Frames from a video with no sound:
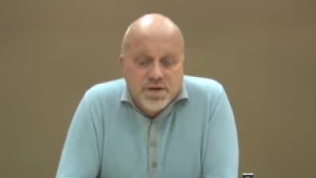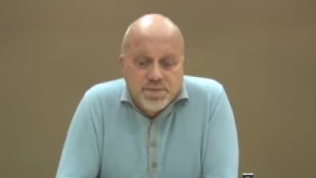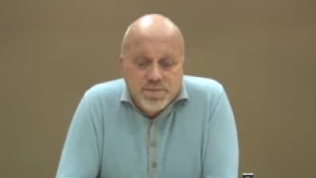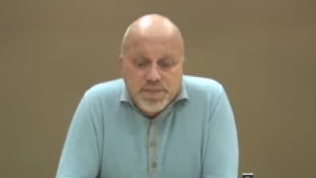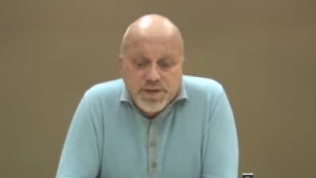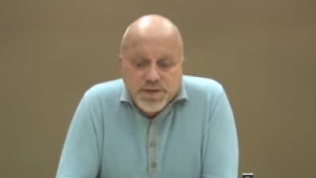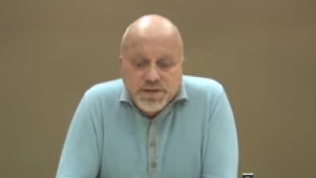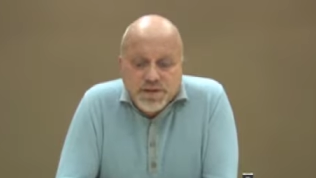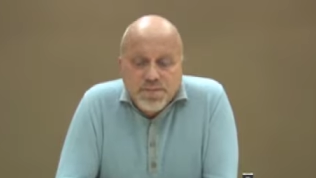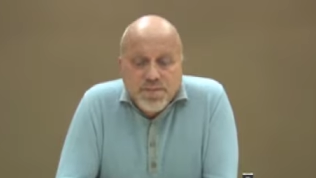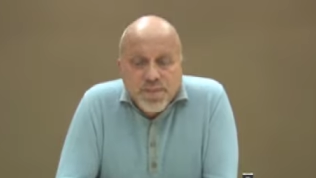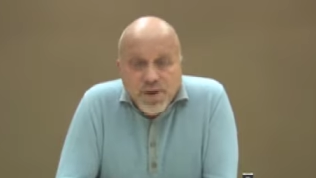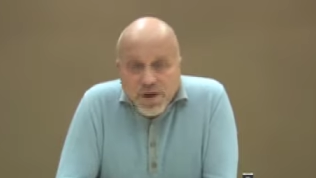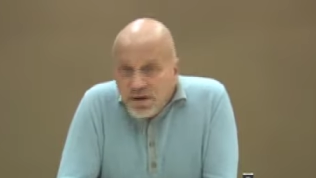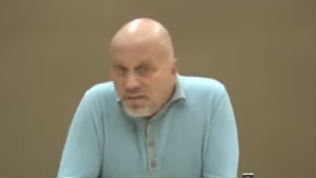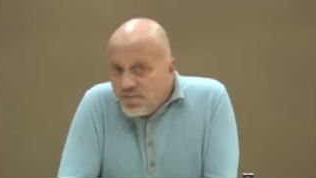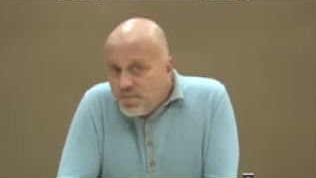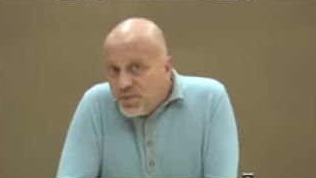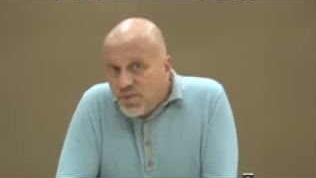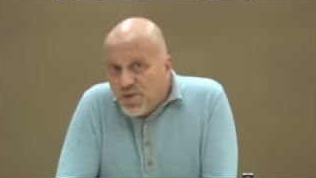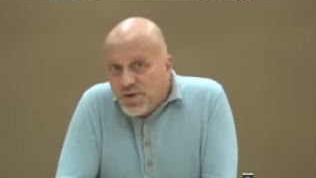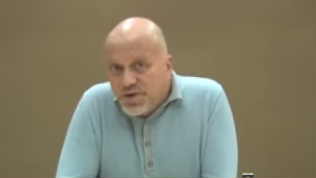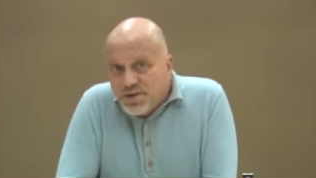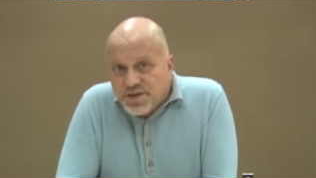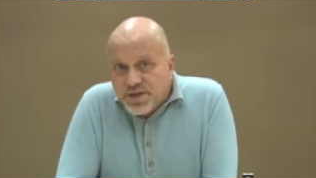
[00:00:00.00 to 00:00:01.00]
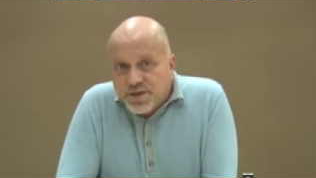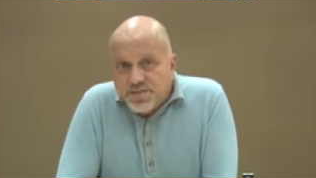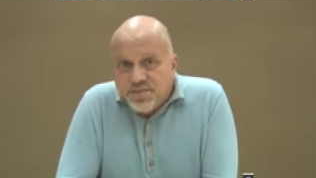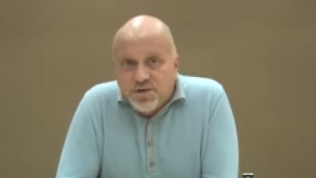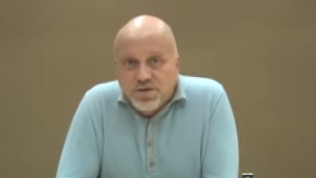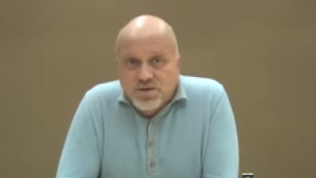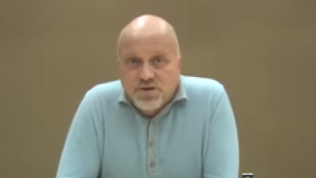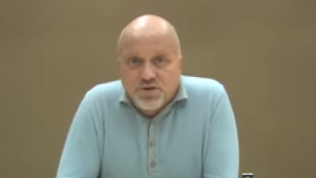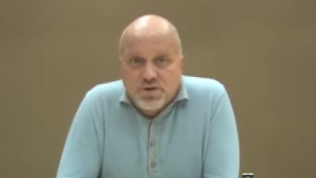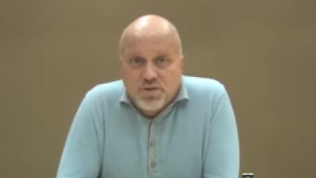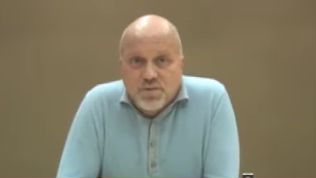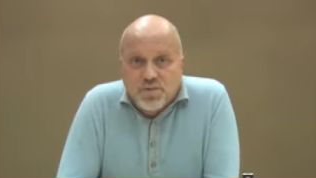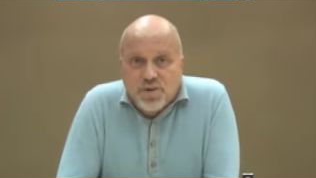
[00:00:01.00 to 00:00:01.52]
But the main points I
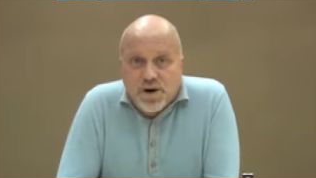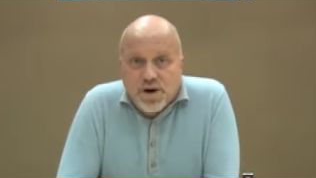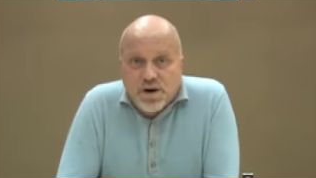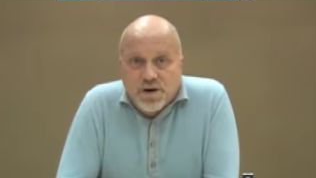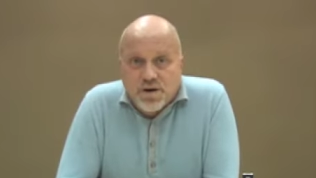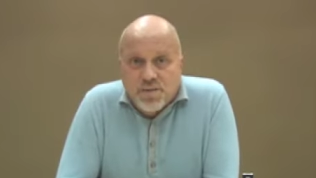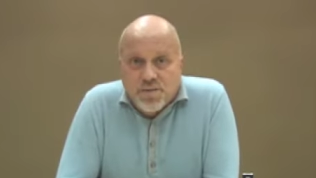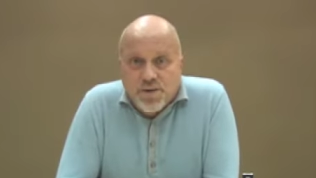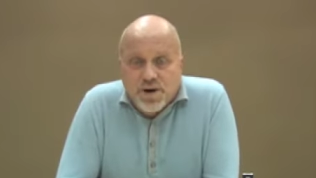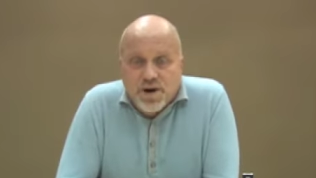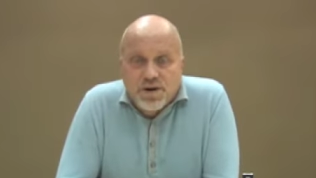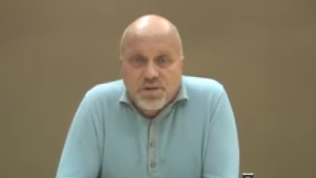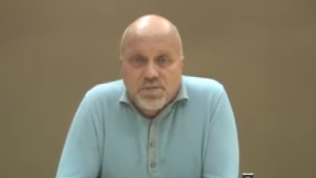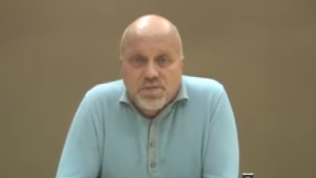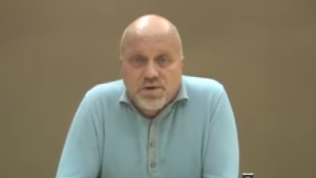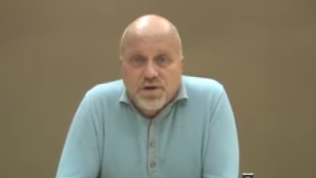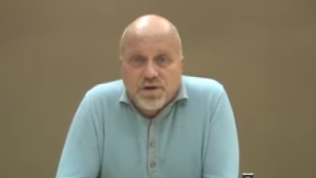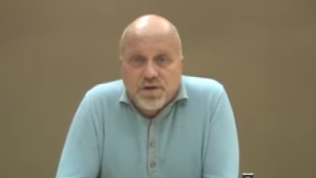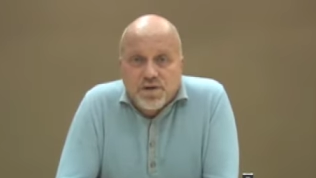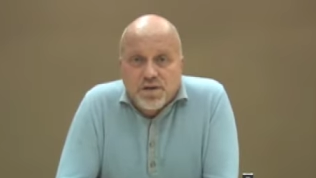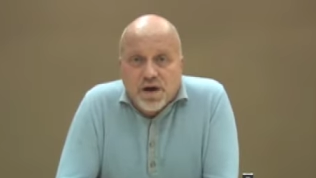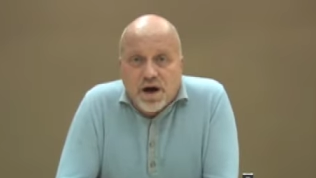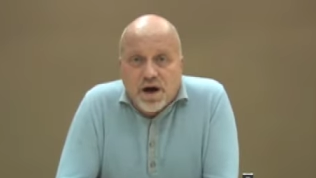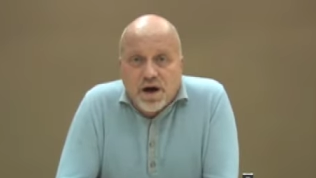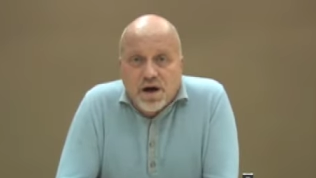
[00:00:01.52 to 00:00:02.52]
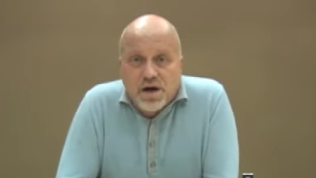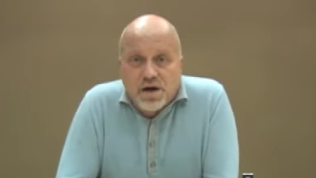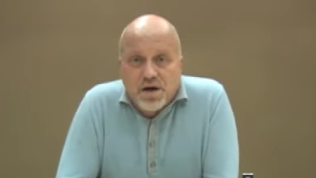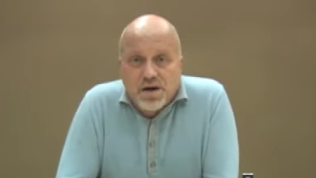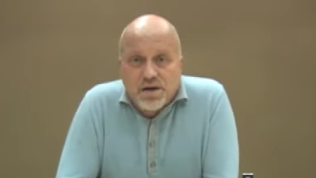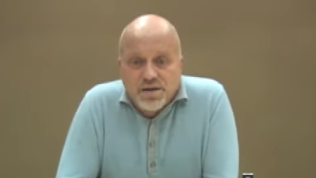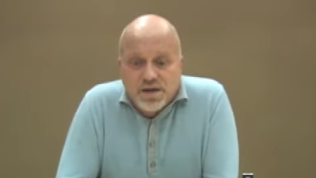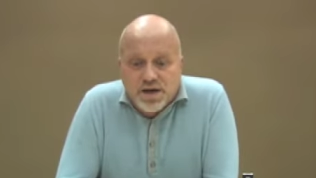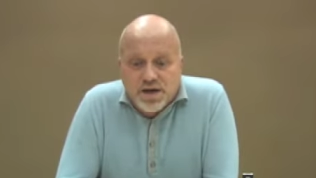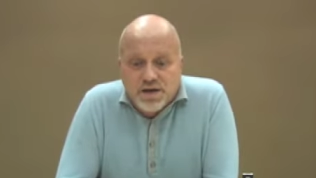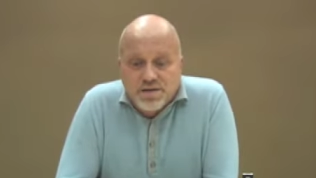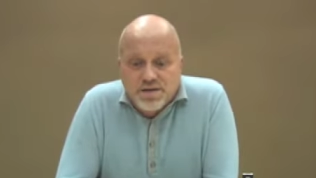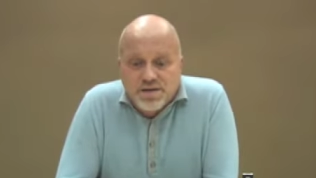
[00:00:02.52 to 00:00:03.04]
want you to walk away with are
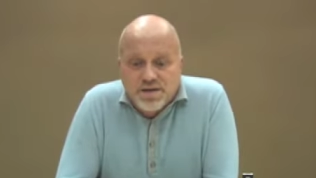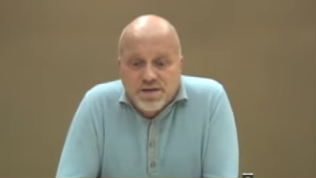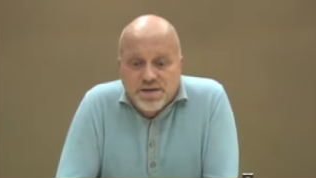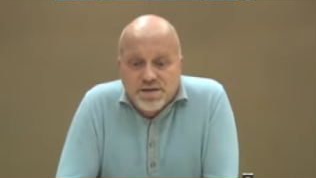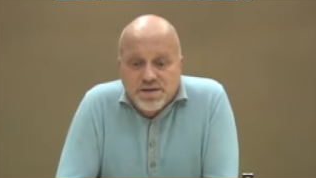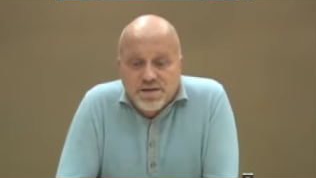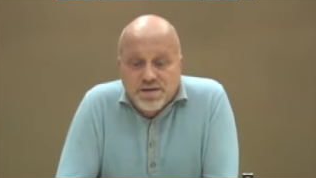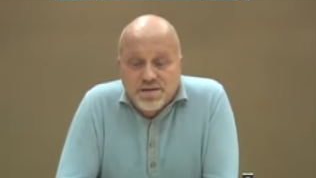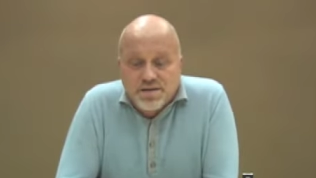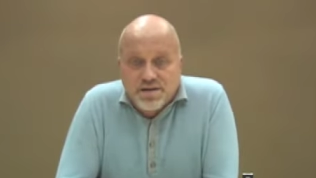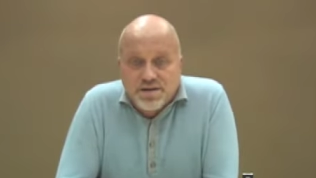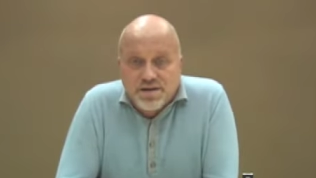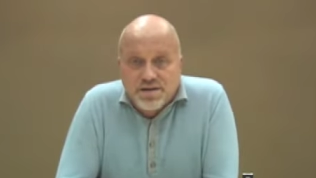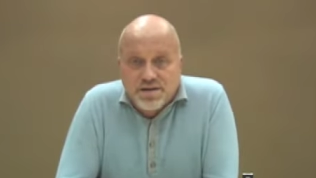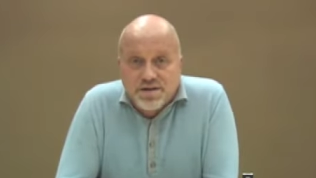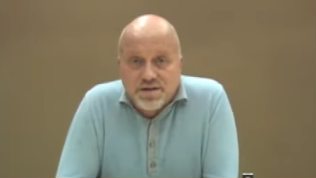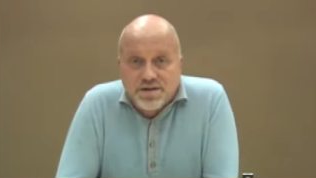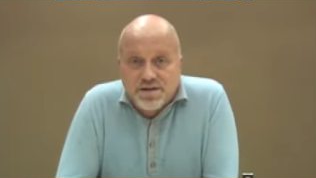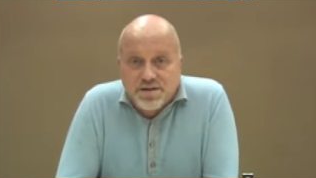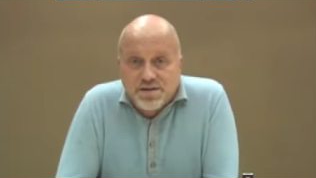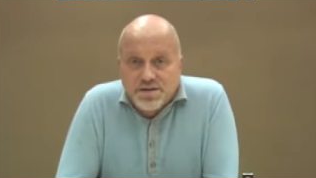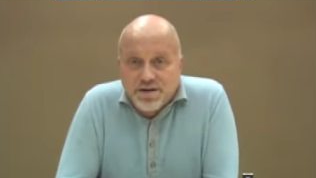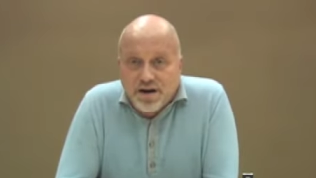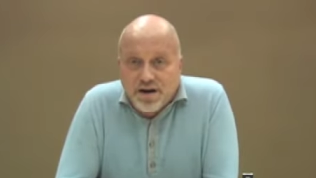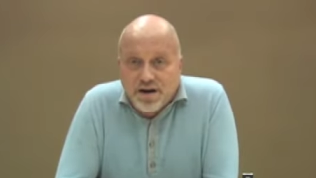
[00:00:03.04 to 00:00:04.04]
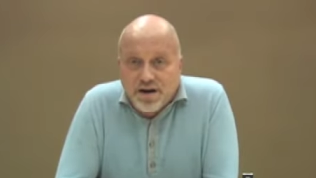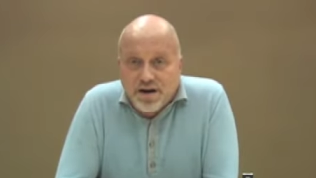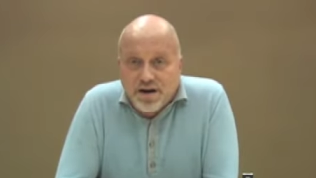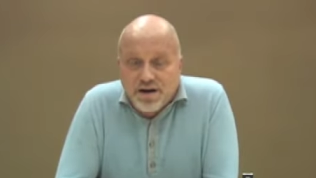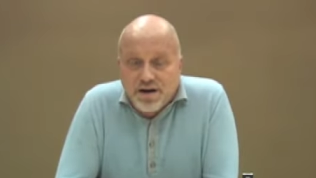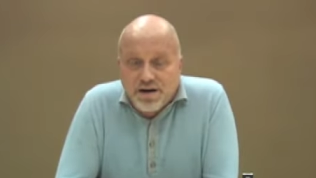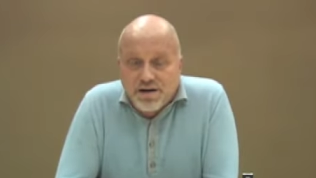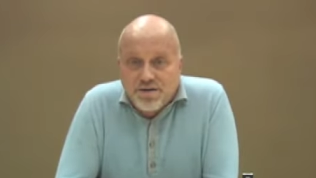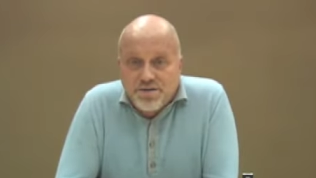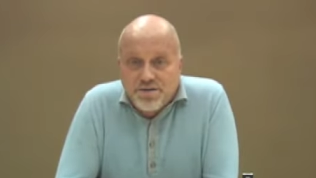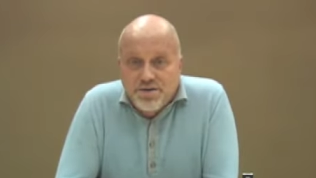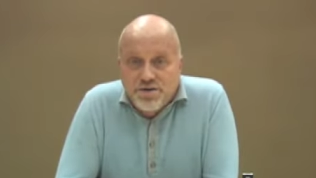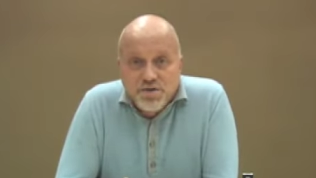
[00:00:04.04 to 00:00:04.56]
that the, the
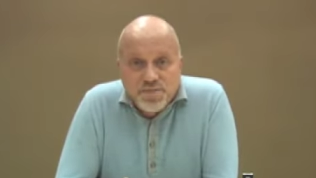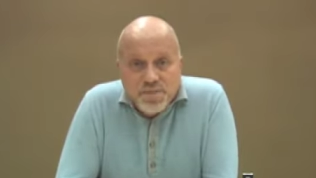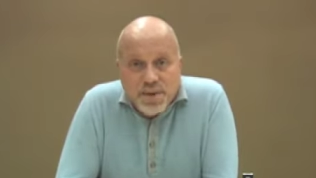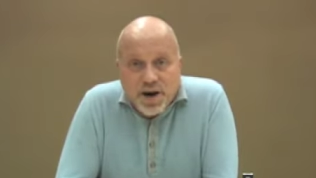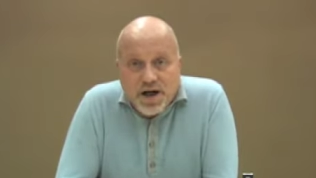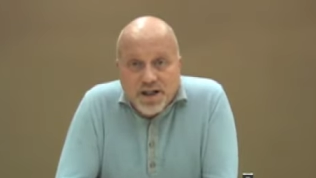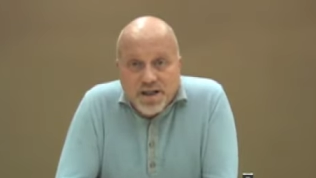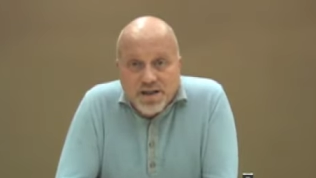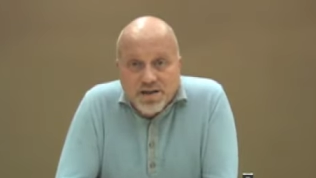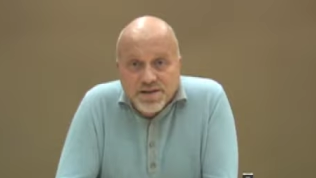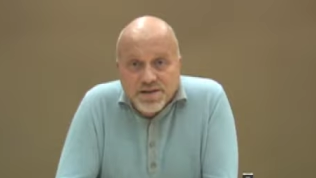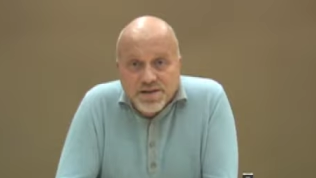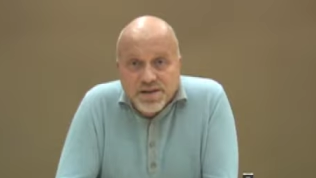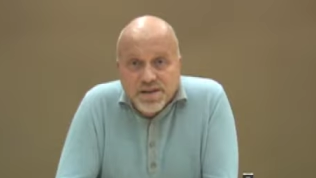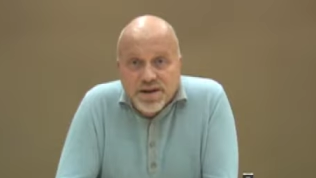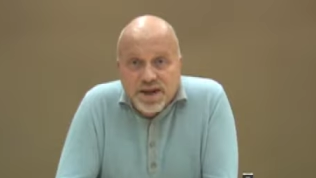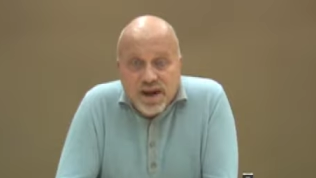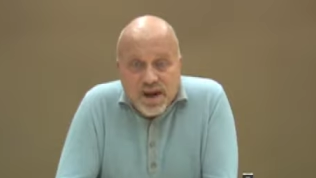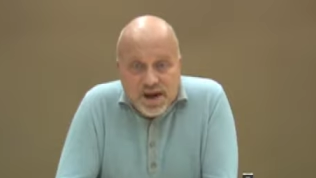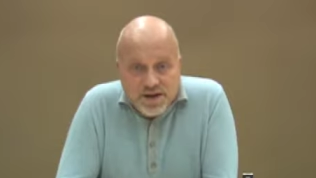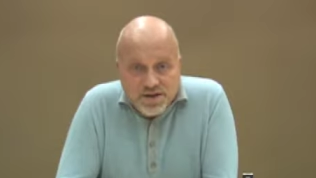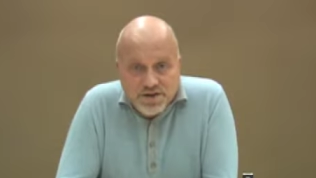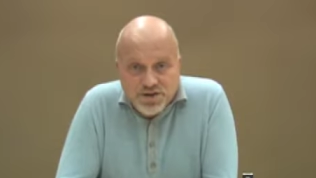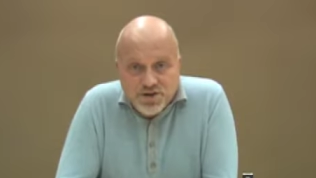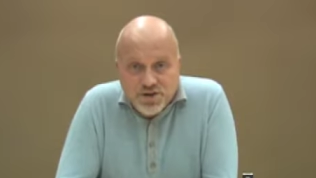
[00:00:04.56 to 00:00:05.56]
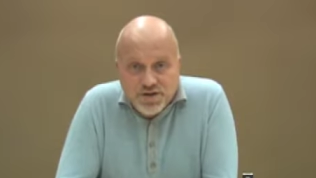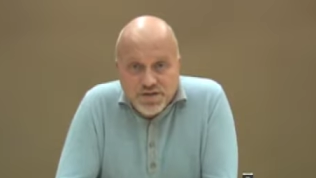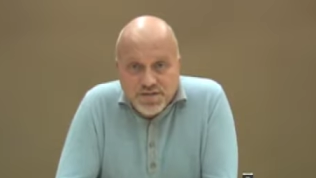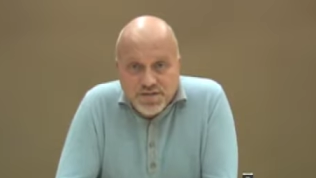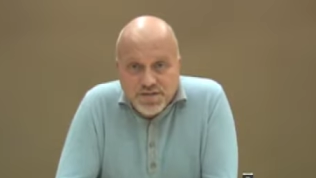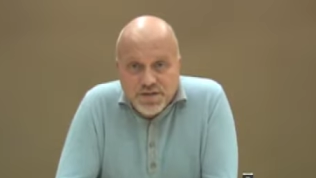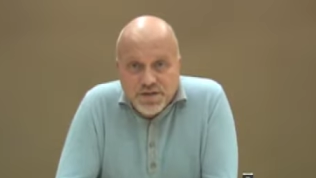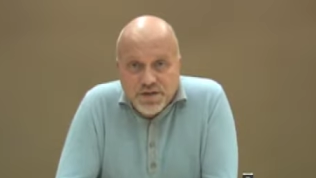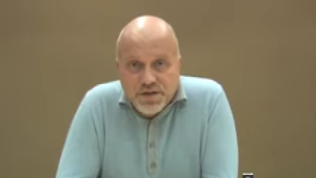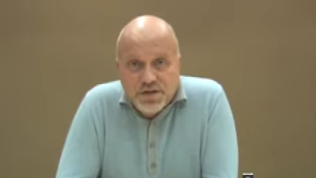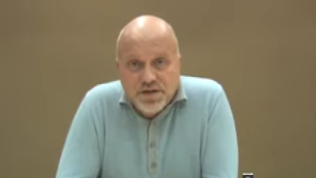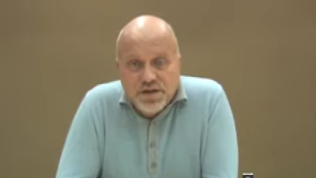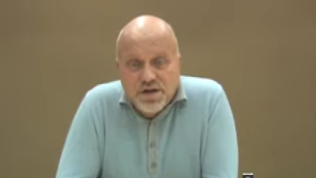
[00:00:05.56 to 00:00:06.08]
uh, new policy has
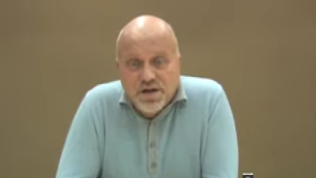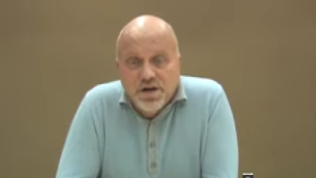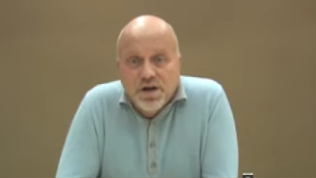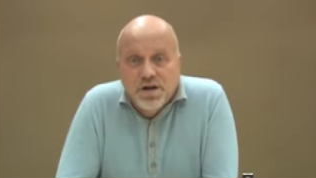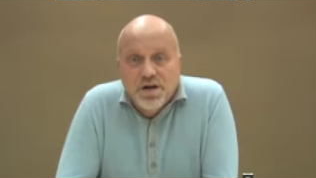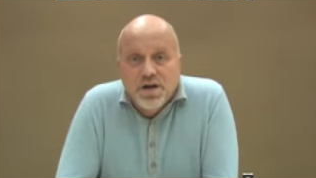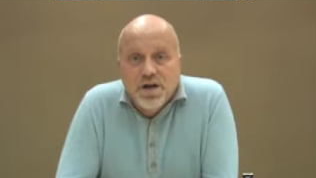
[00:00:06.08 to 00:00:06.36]
shifted.